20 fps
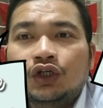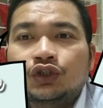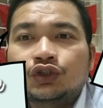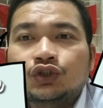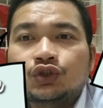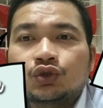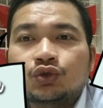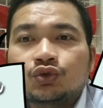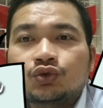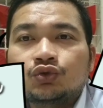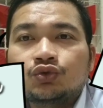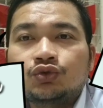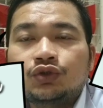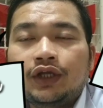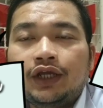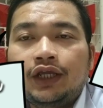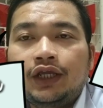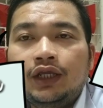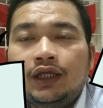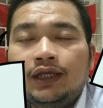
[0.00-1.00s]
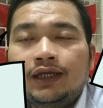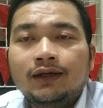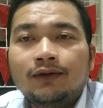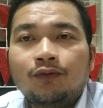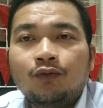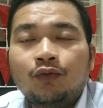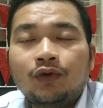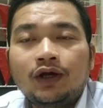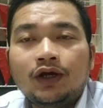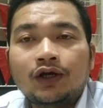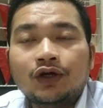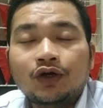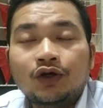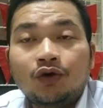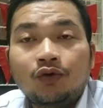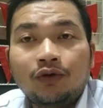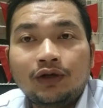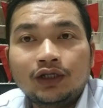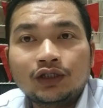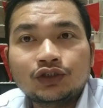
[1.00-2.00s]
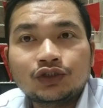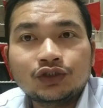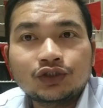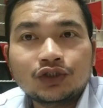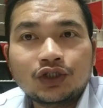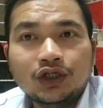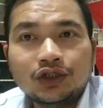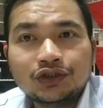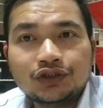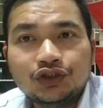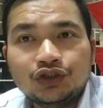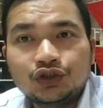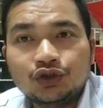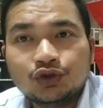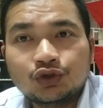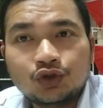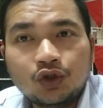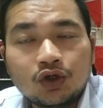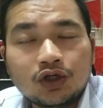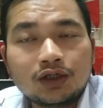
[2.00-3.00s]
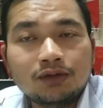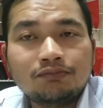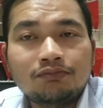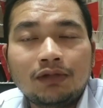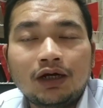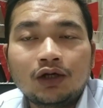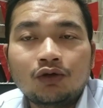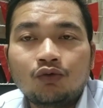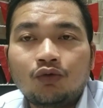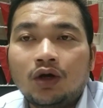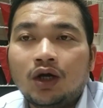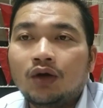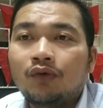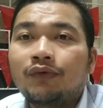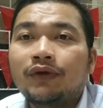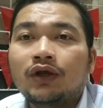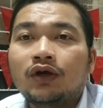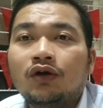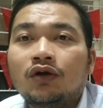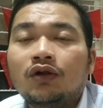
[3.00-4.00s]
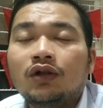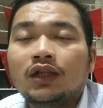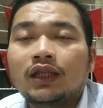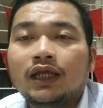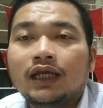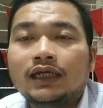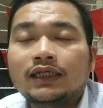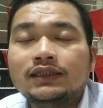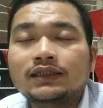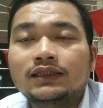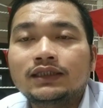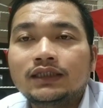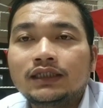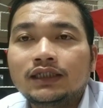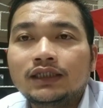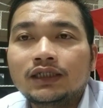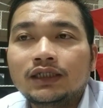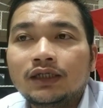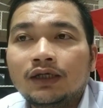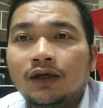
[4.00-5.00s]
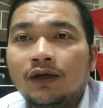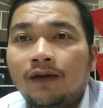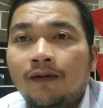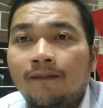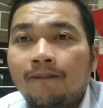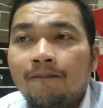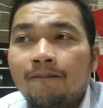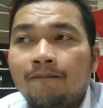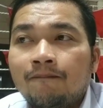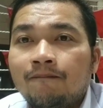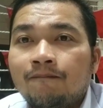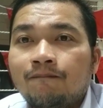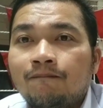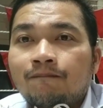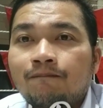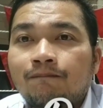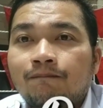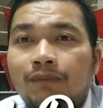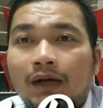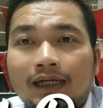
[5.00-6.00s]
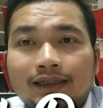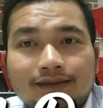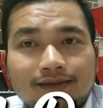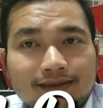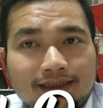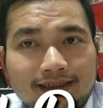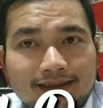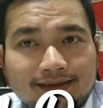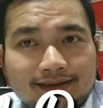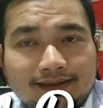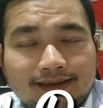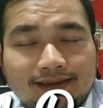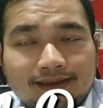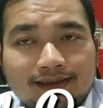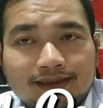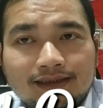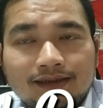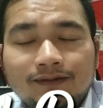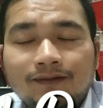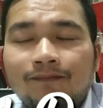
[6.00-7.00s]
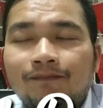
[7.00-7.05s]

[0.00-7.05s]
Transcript: So today we are going to continue talk about what we call as the past tense.